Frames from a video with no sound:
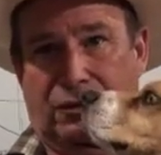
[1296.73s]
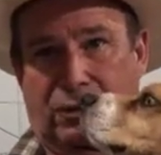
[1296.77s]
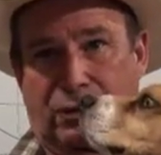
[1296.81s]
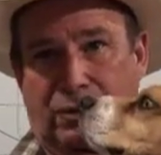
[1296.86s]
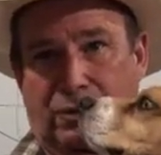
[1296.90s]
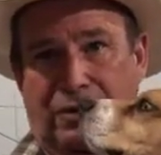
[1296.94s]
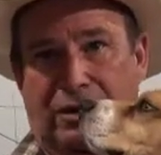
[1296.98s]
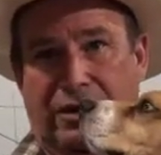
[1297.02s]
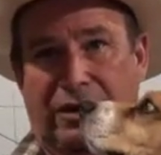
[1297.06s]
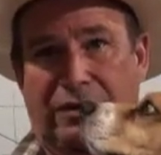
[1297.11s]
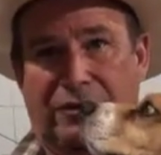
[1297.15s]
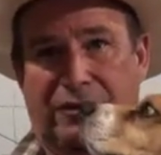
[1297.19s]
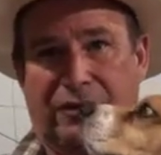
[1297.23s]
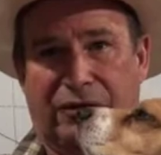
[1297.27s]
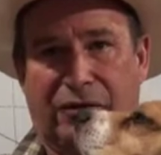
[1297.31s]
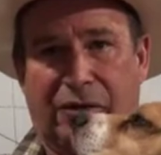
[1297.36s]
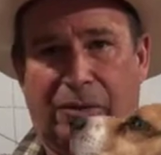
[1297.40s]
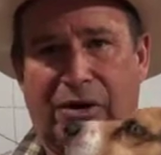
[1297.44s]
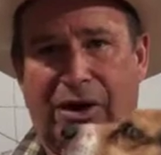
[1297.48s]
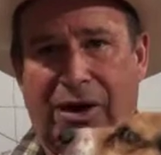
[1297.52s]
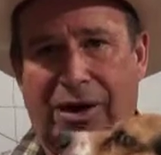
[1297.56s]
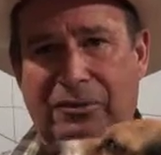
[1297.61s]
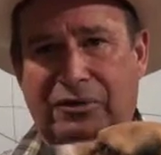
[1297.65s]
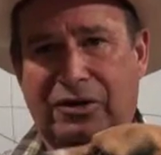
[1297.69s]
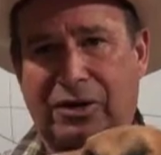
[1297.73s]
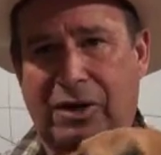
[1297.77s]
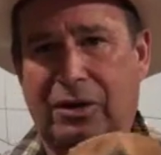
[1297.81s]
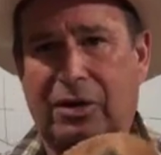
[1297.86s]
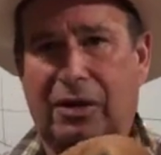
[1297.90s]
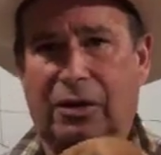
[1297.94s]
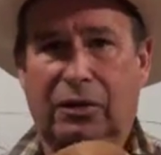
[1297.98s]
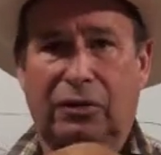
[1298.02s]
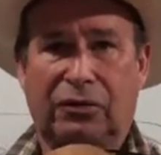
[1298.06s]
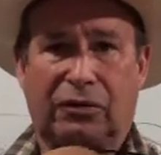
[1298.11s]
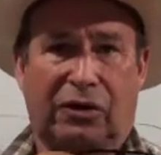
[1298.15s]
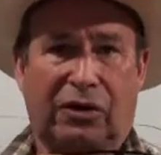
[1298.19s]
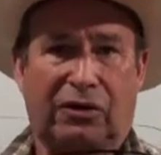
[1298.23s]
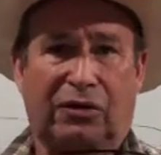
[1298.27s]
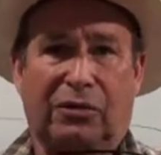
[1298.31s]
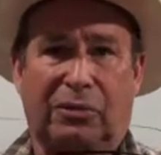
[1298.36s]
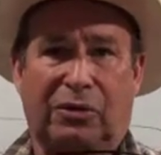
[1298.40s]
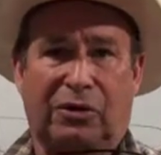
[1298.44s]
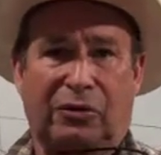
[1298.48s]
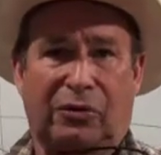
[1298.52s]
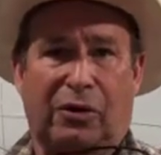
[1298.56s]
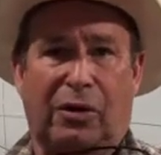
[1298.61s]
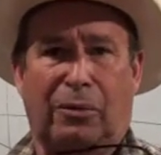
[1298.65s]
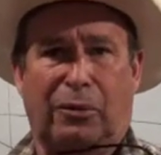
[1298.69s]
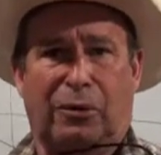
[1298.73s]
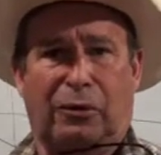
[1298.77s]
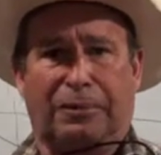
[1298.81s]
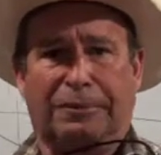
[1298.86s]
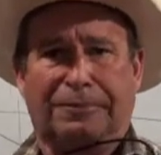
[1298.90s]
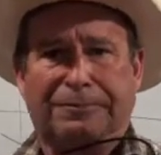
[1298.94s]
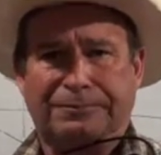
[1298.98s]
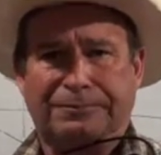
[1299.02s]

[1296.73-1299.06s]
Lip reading: wouldn't believe it. Sometimes that nose gets him in trouble.